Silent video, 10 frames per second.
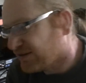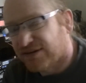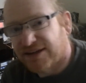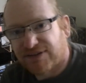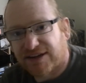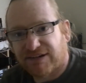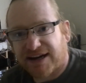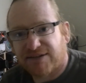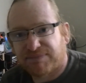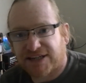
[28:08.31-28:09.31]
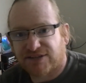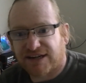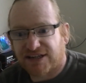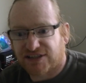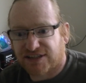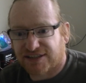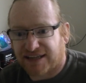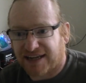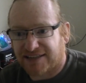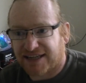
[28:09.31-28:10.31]
giving better range to
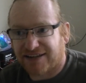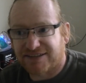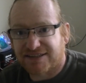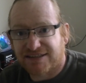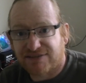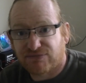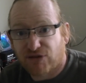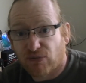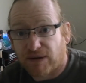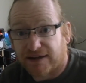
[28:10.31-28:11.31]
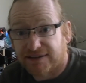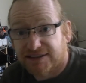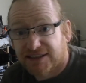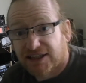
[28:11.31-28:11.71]
handhelds and even mobiles.